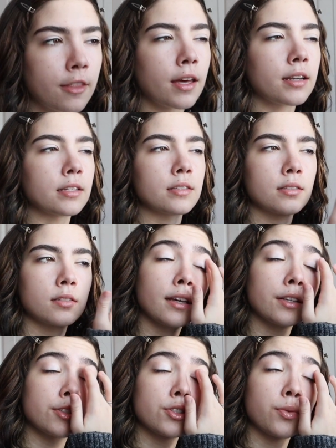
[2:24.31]
that is
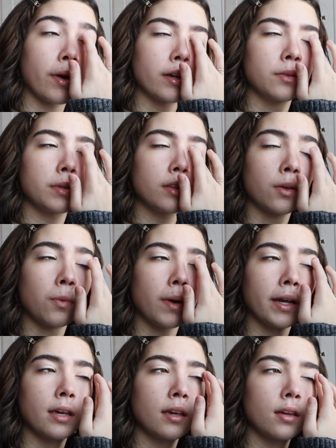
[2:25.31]
intertwined with the
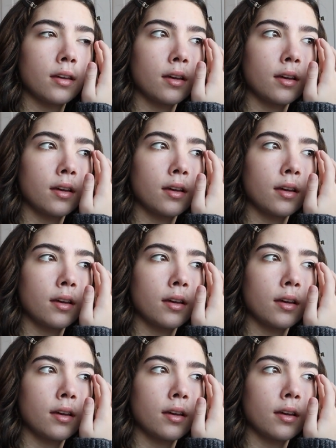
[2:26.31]
white